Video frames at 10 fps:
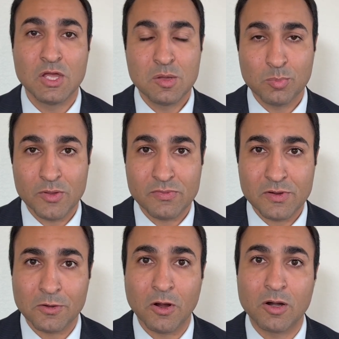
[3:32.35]
but
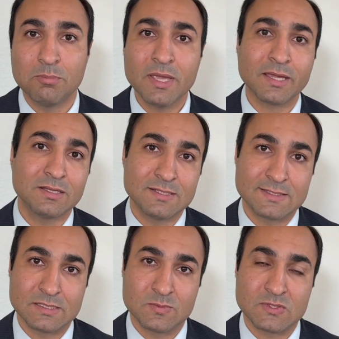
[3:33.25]
there are
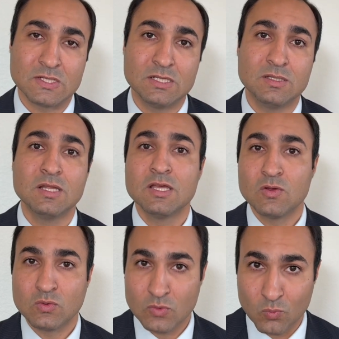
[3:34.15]
mechanisms in
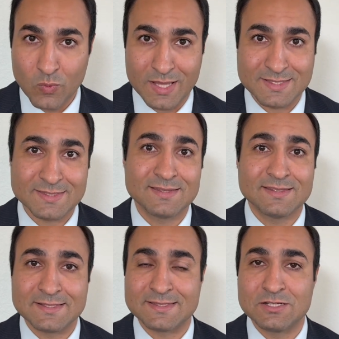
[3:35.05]
the West
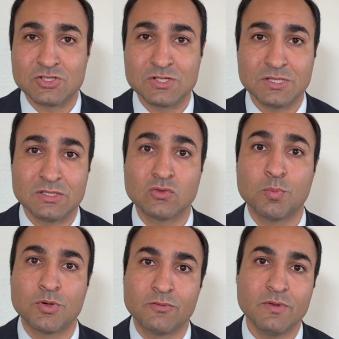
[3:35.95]
essentially to
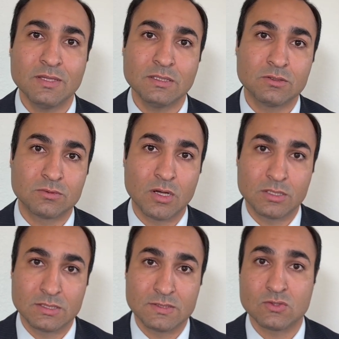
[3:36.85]
prevent
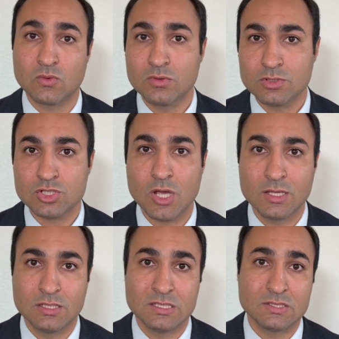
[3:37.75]
Iranians or
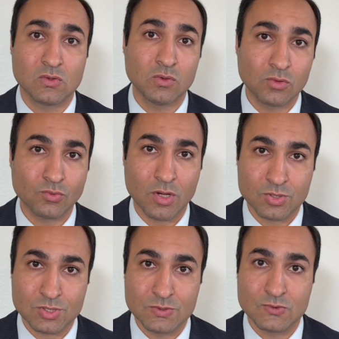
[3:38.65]
Chinese or
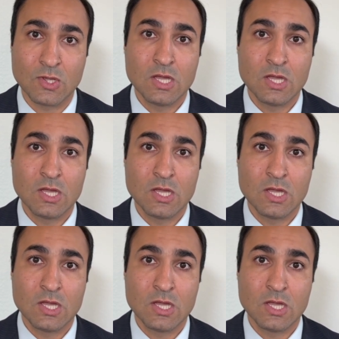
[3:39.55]
Russians